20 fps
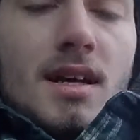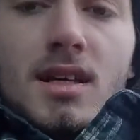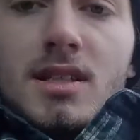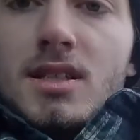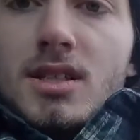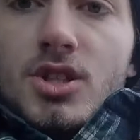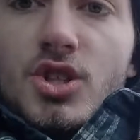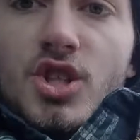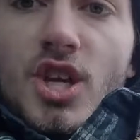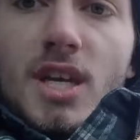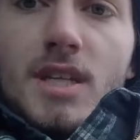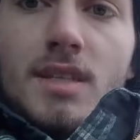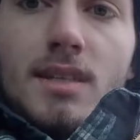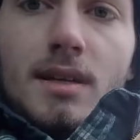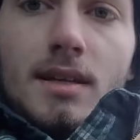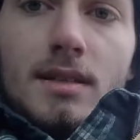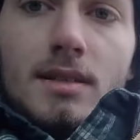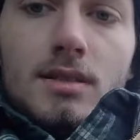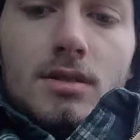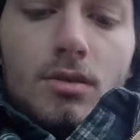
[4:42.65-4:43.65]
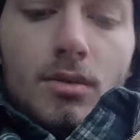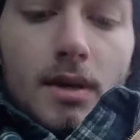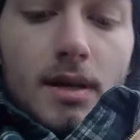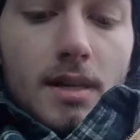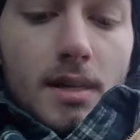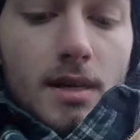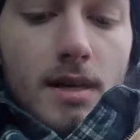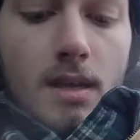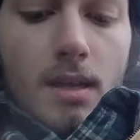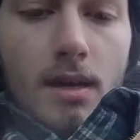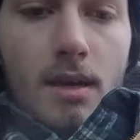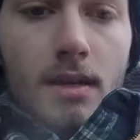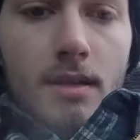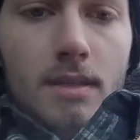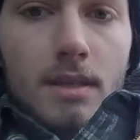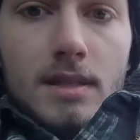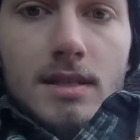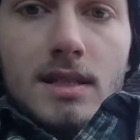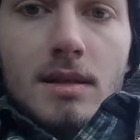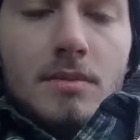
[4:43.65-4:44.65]
injected into it.
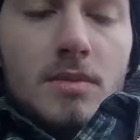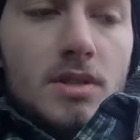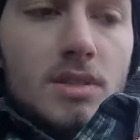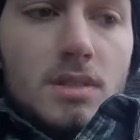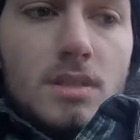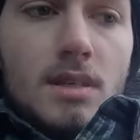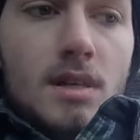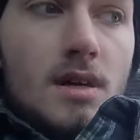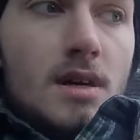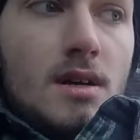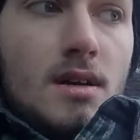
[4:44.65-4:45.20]
And they seem to just